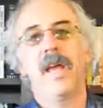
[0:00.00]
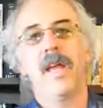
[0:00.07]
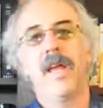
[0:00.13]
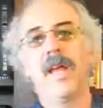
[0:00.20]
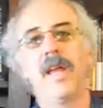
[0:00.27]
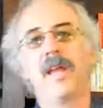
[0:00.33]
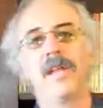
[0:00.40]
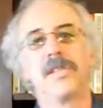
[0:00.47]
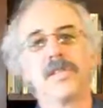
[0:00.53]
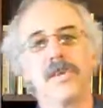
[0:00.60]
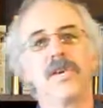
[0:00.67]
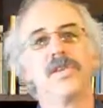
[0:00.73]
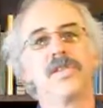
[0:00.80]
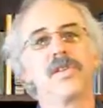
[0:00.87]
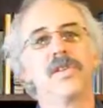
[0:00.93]
And it's
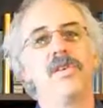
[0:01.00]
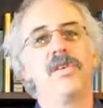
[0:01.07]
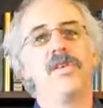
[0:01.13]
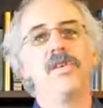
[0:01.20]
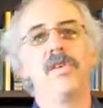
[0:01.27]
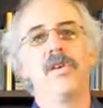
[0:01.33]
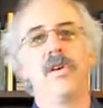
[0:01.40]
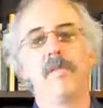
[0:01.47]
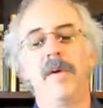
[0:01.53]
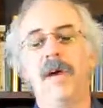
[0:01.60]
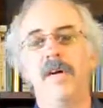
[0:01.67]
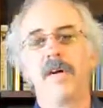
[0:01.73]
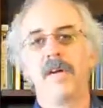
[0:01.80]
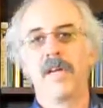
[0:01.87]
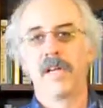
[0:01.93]
also about